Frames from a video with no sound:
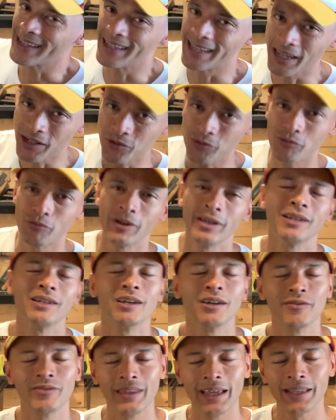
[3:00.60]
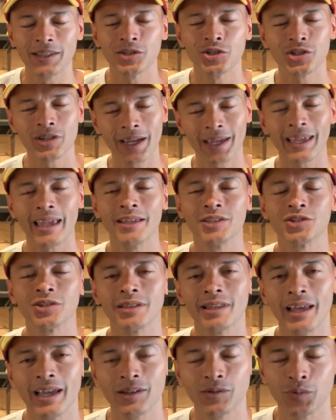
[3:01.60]
get rid of that check
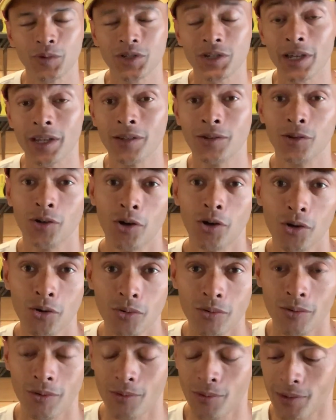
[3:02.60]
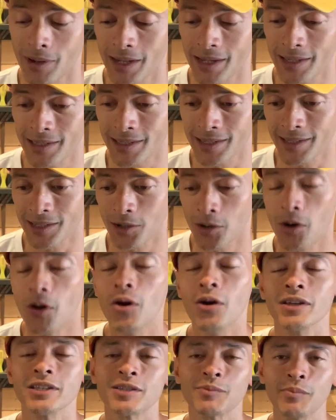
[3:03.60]
engine light, which I know was
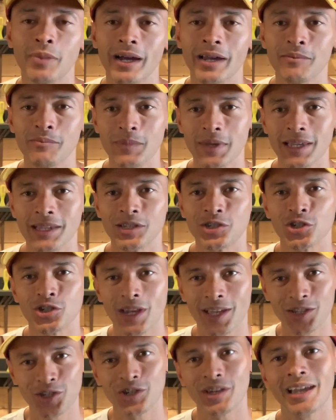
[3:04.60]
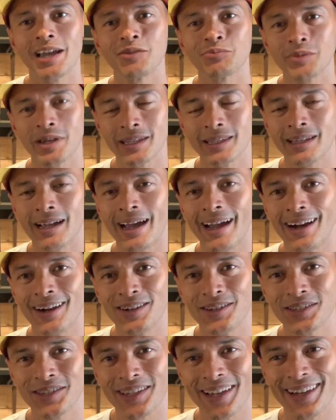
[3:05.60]
caused by me changing out my
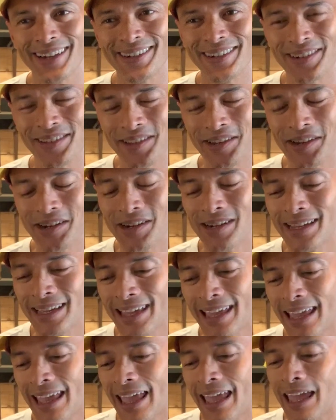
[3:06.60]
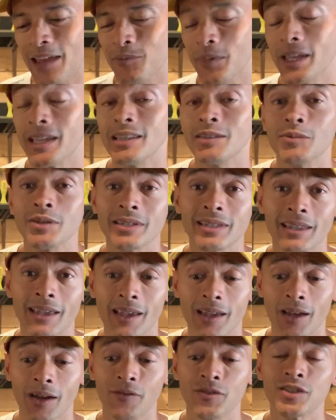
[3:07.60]
tires earlier and making the
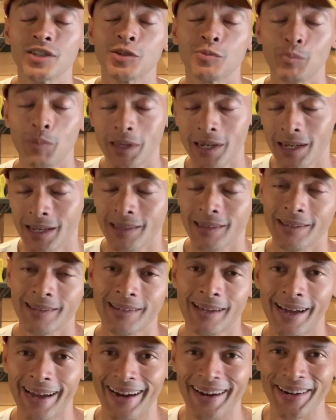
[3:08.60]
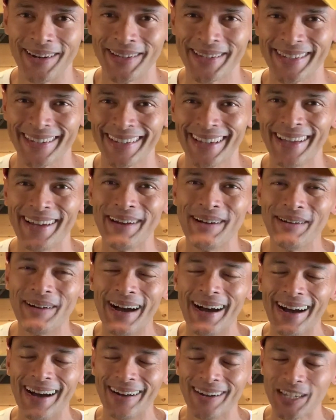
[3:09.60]
mistake of spinning the tires
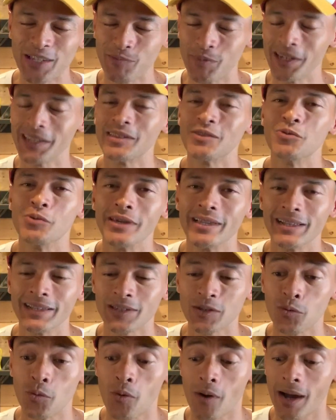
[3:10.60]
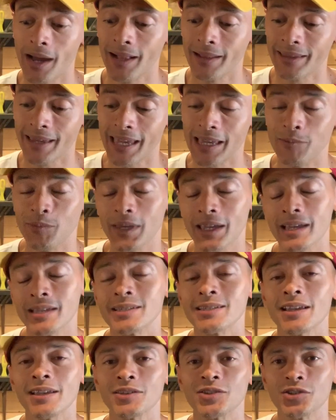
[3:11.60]
or spinning the wheels while the
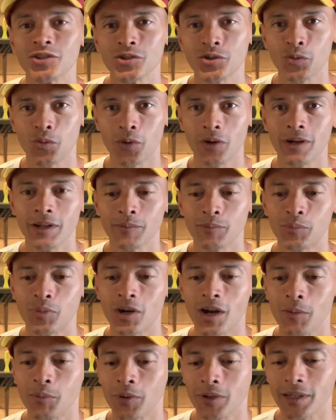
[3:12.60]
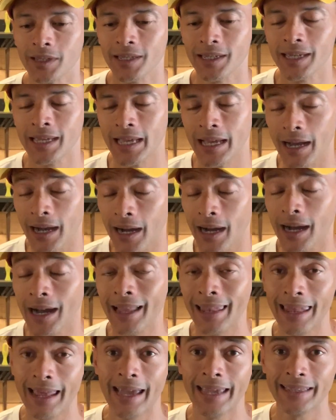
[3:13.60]
ABS sensors weren't properly
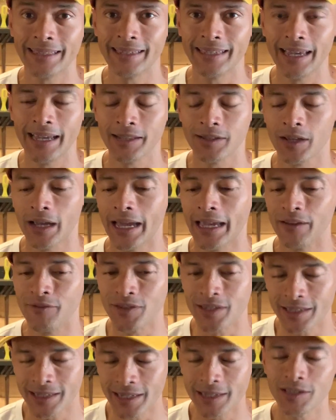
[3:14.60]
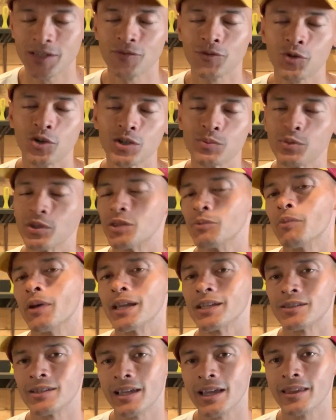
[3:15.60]
aligned yet. I have since, of course, put the
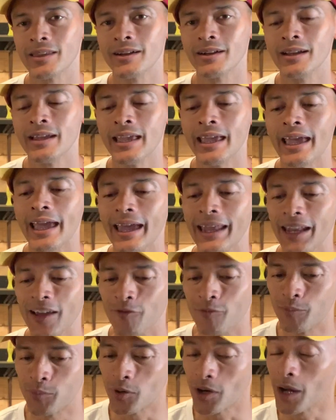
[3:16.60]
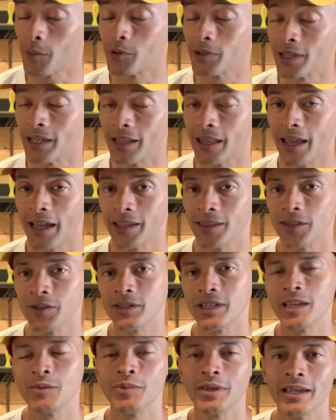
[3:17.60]
bike together and have properly aligned
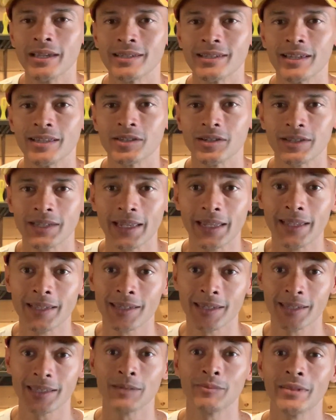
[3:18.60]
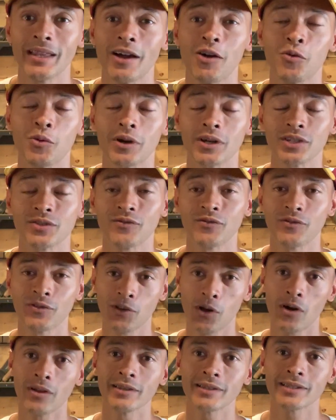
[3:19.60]
those ABS sensors, and the system now works
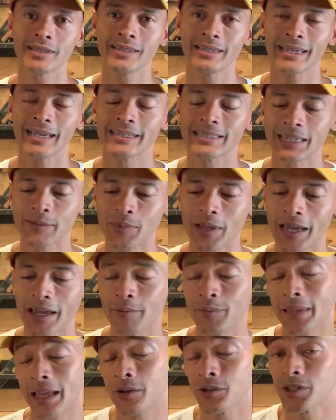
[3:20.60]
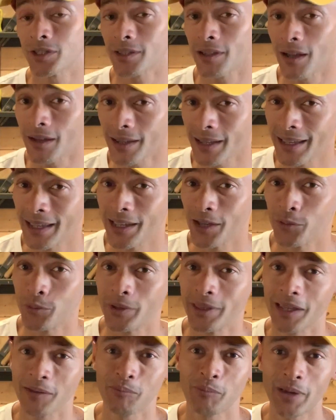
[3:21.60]
flawlessly, except I am now stuck
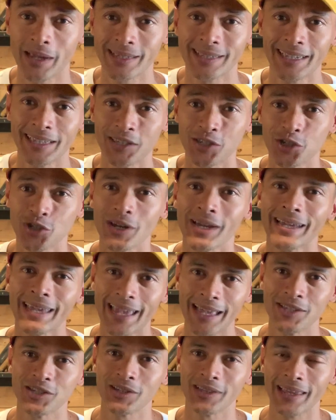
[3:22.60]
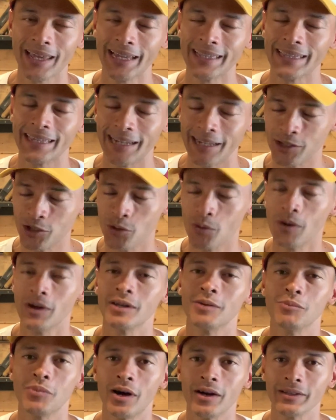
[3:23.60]
with that pesky check engine light, and I don't
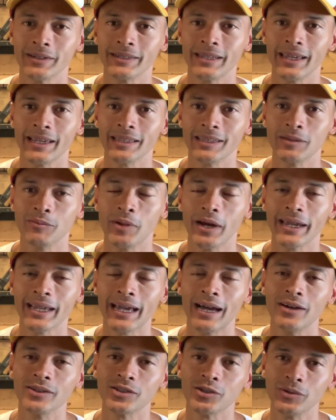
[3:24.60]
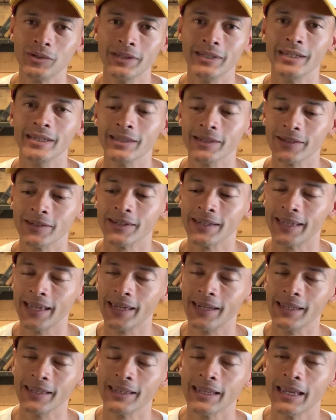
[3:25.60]
want to bother taking the bike out to a dealer to
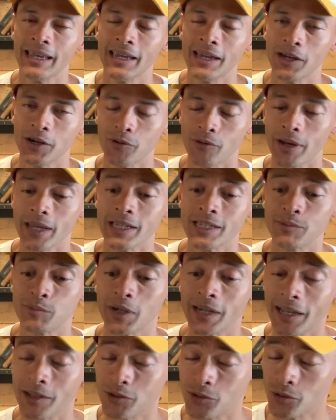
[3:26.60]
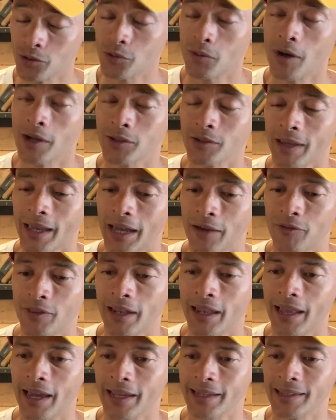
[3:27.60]
get it erased. But I do want to have
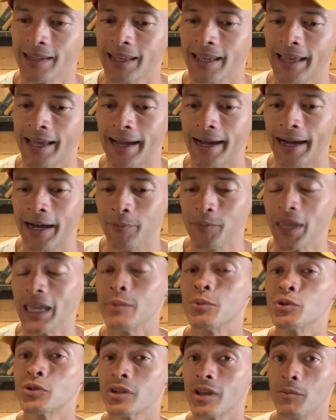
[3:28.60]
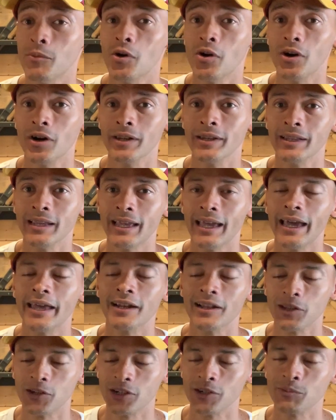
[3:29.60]
the light able to come on
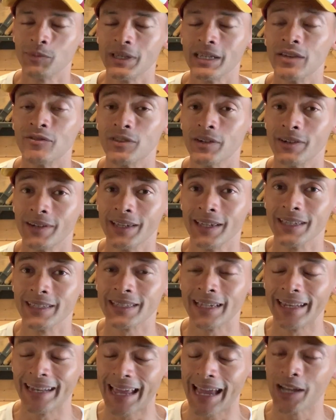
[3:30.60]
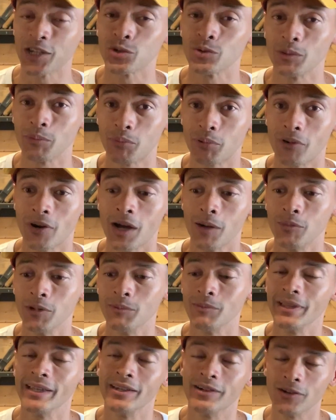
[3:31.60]
and alert me if there is an actual
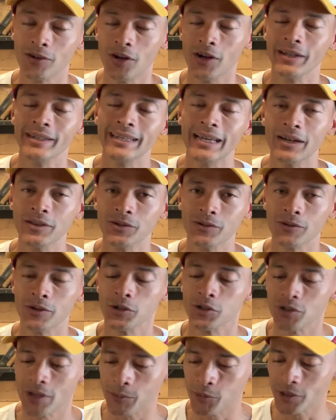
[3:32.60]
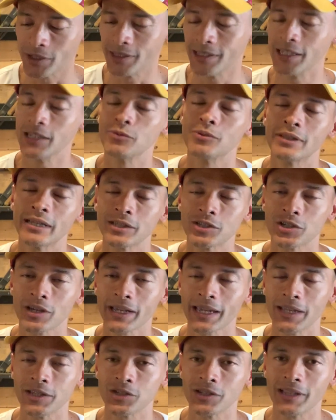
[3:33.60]
problem later on down the road. So I'm going to deal with that
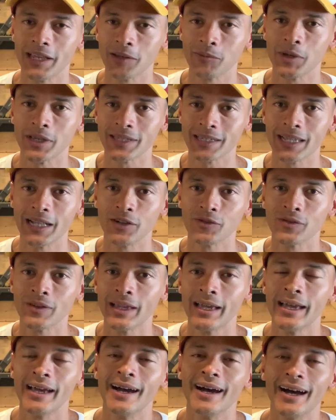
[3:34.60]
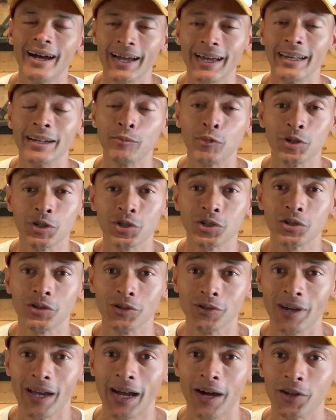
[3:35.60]
check engine light myself, and I'm going to show
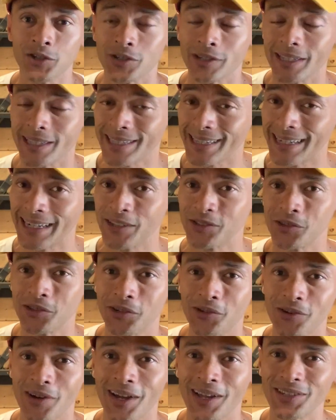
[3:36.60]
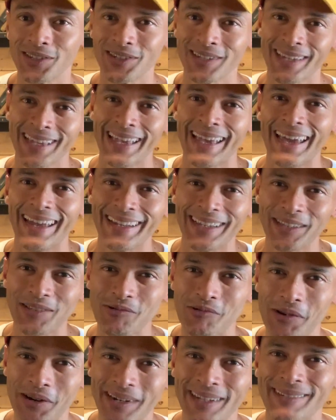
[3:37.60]
you how. So let's head out to the garage and get
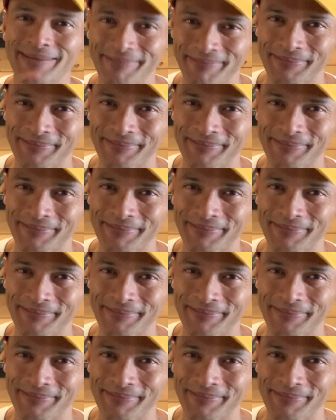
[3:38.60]
to work.